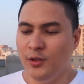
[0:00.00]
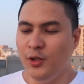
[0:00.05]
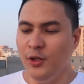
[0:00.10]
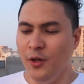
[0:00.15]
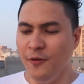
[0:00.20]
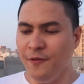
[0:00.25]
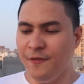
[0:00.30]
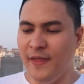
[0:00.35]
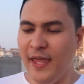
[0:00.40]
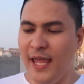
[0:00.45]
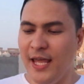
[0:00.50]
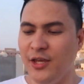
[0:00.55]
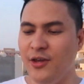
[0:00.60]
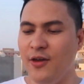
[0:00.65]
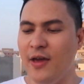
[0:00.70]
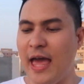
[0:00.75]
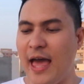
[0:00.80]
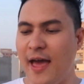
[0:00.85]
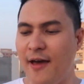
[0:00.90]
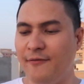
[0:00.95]
Do you
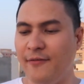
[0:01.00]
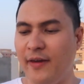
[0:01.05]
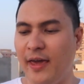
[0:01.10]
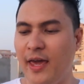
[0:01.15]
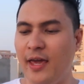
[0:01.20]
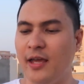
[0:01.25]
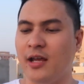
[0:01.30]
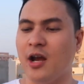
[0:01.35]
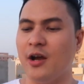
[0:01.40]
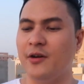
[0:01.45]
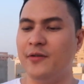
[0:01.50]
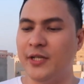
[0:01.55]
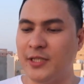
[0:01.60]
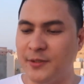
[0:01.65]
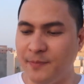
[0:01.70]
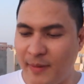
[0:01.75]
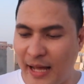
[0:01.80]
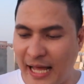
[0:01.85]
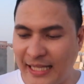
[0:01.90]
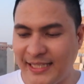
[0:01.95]
think you have a
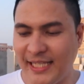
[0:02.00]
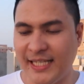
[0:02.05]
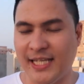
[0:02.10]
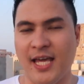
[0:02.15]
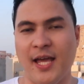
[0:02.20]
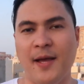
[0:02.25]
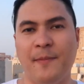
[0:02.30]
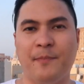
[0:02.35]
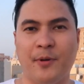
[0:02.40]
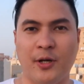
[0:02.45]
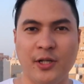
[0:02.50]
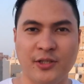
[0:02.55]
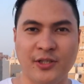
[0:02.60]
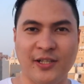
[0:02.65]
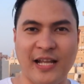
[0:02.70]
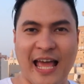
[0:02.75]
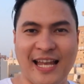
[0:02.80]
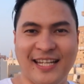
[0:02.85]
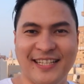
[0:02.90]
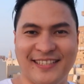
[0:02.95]
charismatic
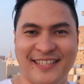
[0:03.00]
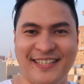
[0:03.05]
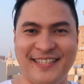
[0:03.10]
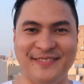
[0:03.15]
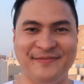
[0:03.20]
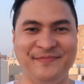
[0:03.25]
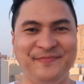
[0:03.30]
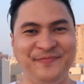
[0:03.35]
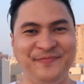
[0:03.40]
personality?